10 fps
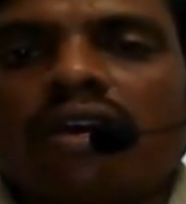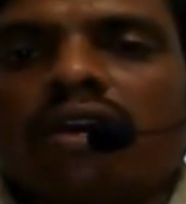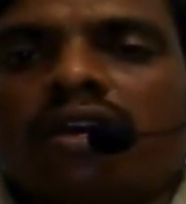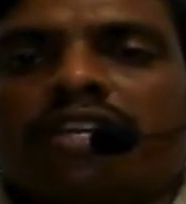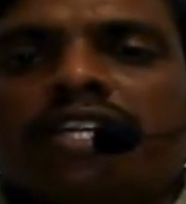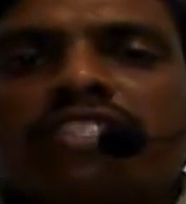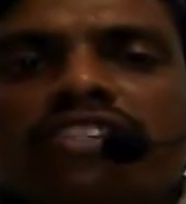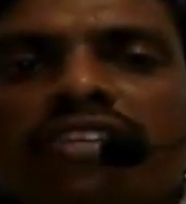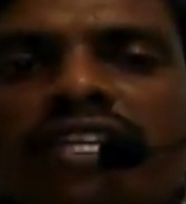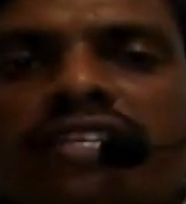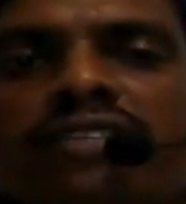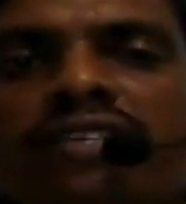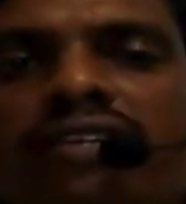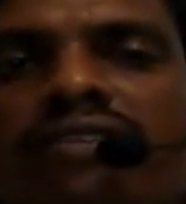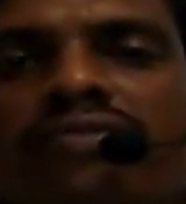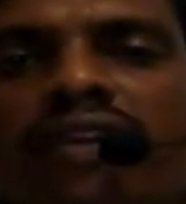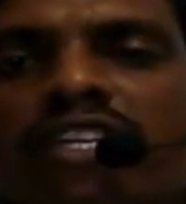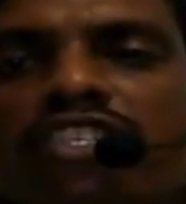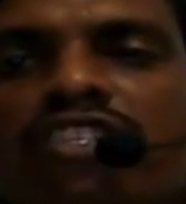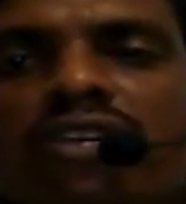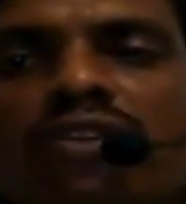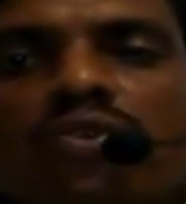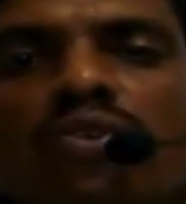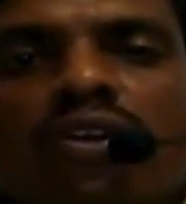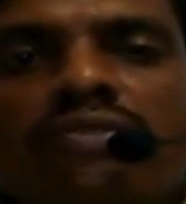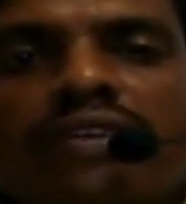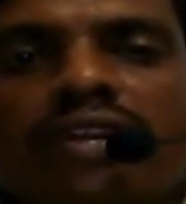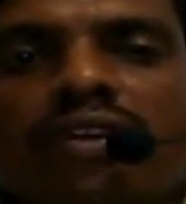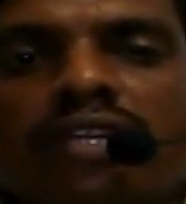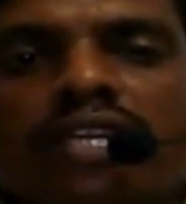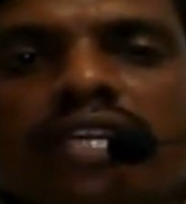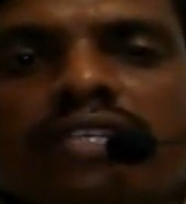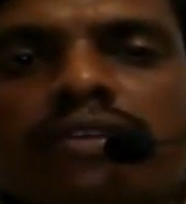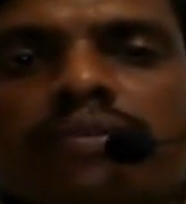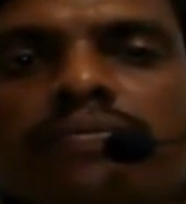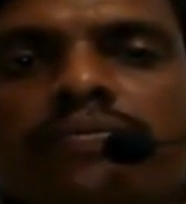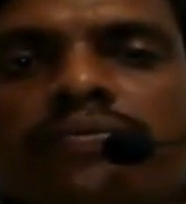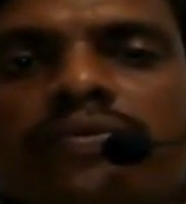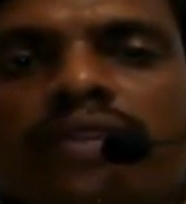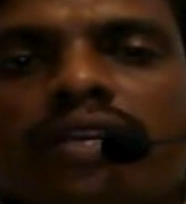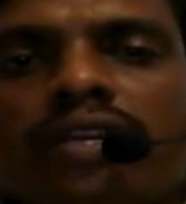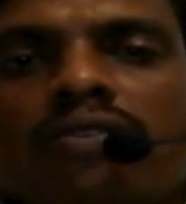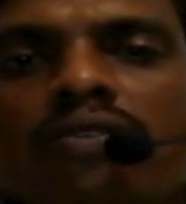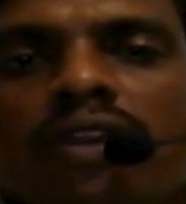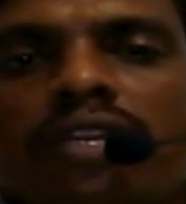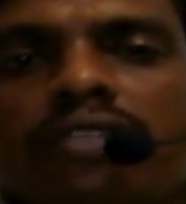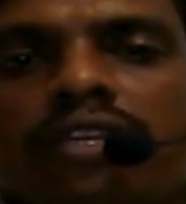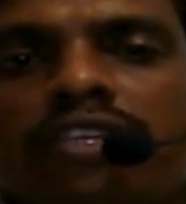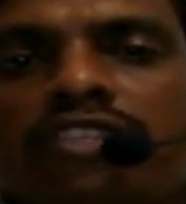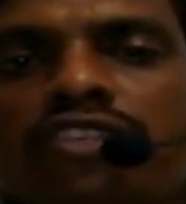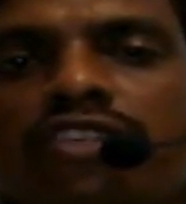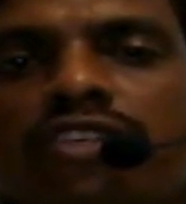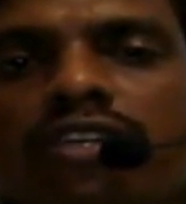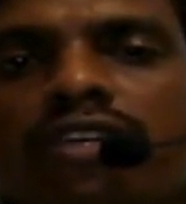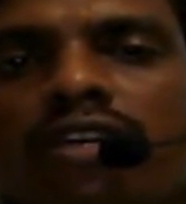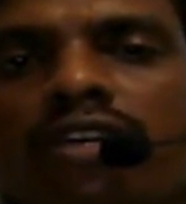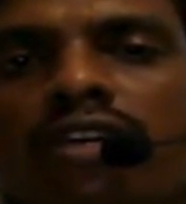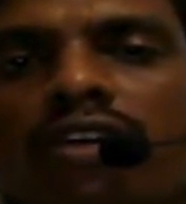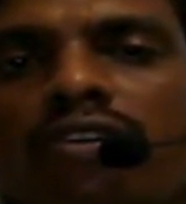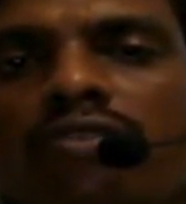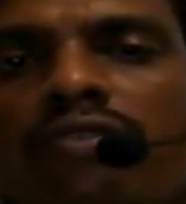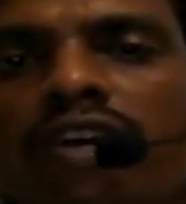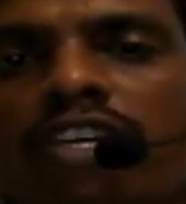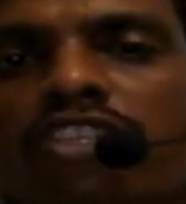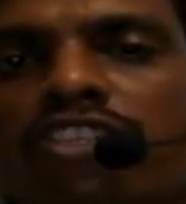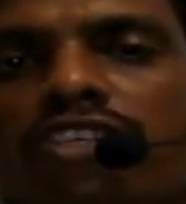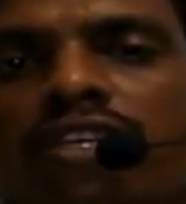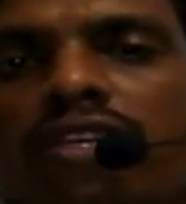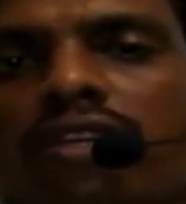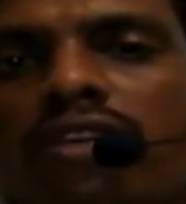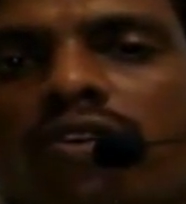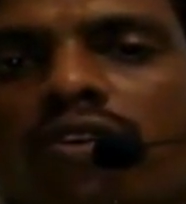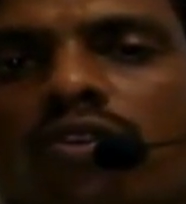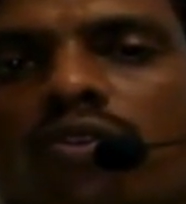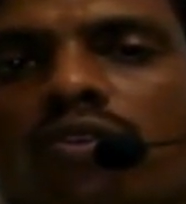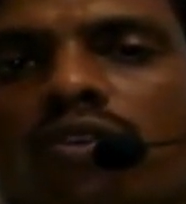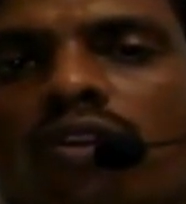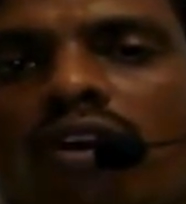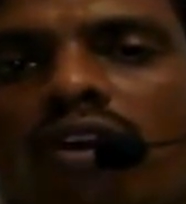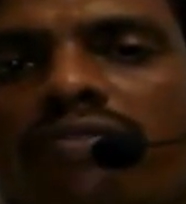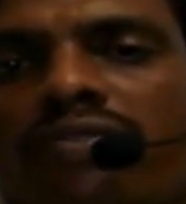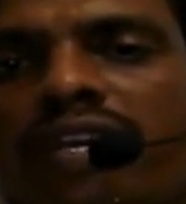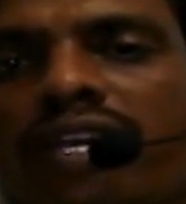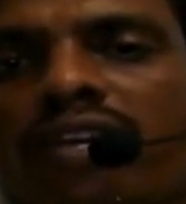A niche is the functional role of an organism. What is a niche? Functional role of an